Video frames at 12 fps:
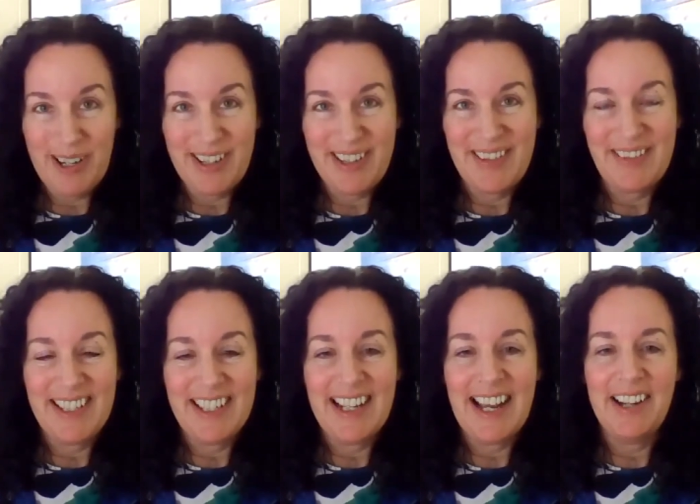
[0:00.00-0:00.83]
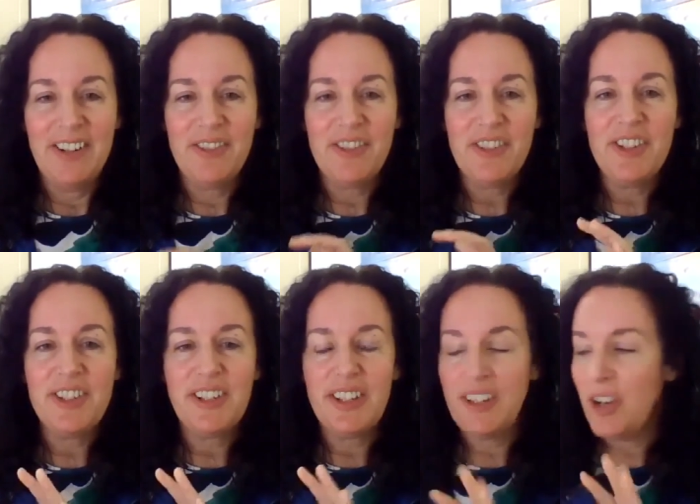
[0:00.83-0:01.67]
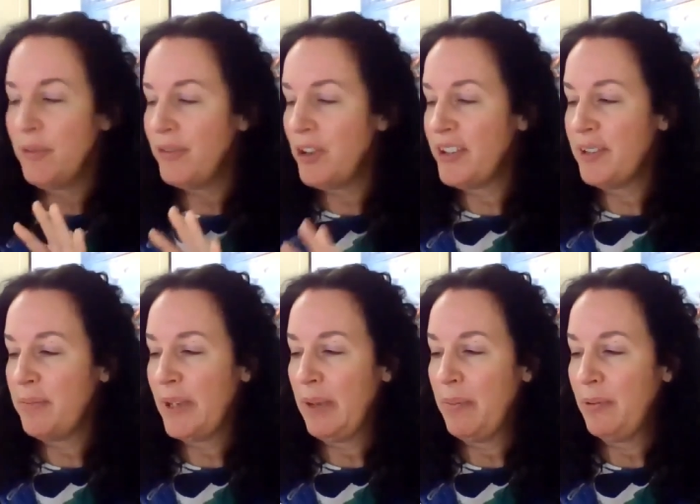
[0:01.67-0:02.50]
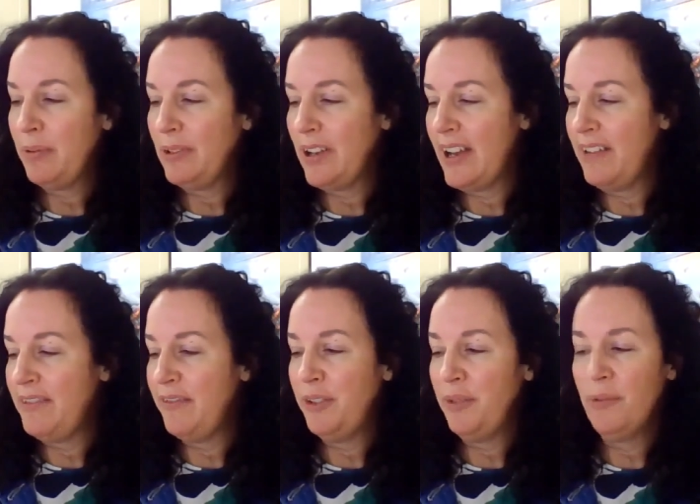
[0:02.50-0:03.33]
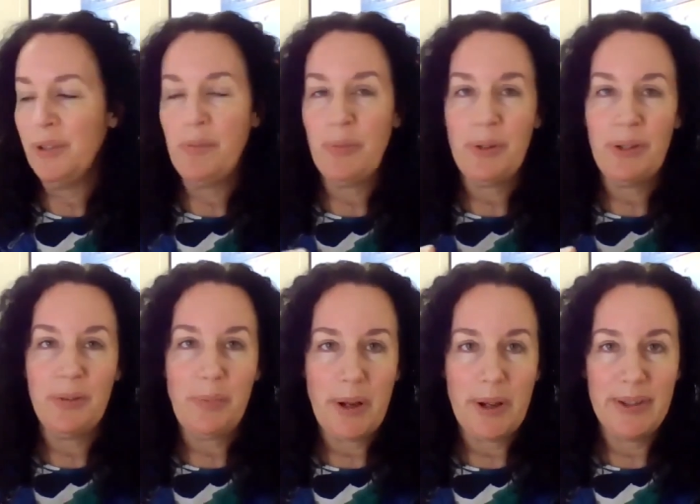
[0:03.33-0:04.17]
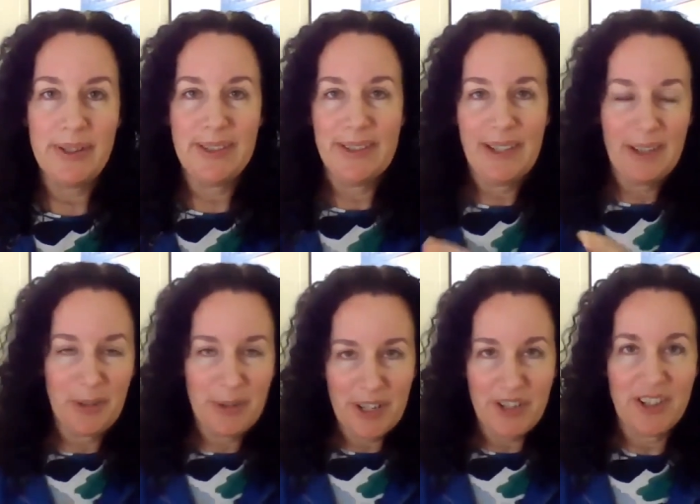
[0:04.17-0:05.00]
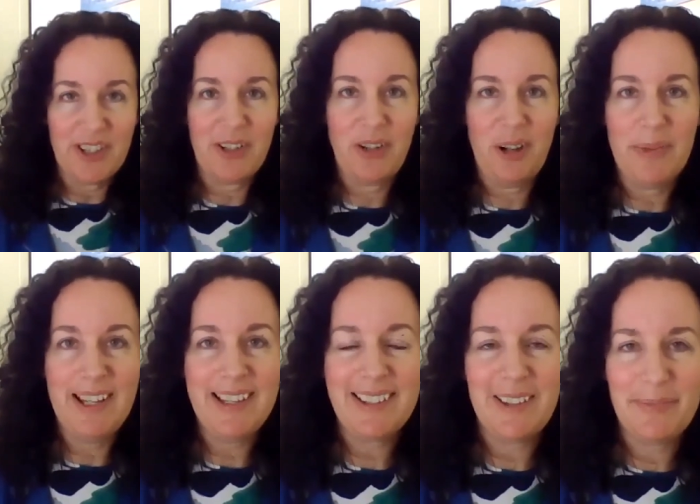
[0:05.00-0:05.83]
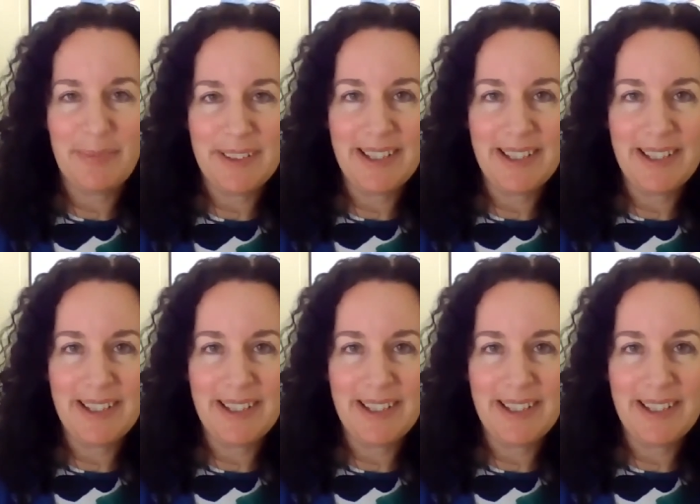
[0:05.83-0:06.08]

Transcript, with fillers: questions for today, and I'll just yeah. know we've got some people live. If you want to put your post uh, questions in the comments, I'm